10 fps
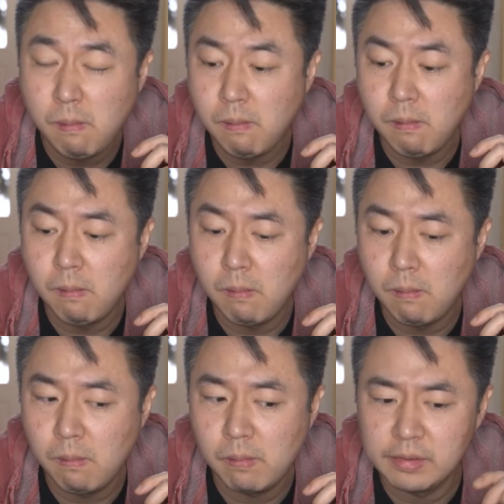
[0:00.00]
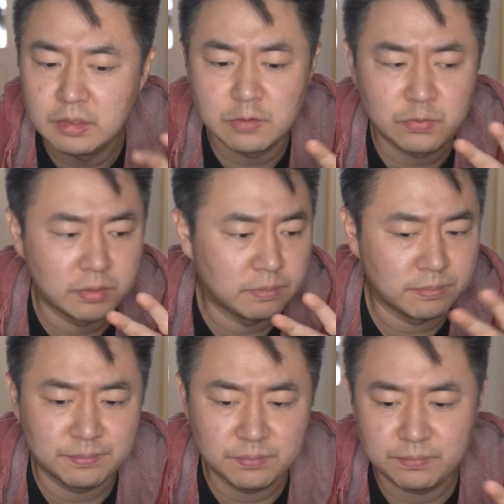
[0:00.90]
uh, in a different,
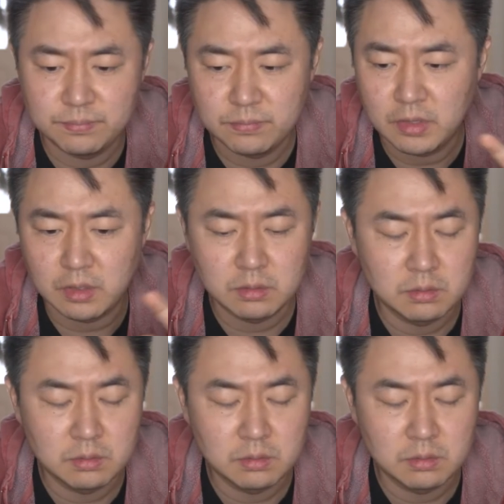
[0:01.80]
like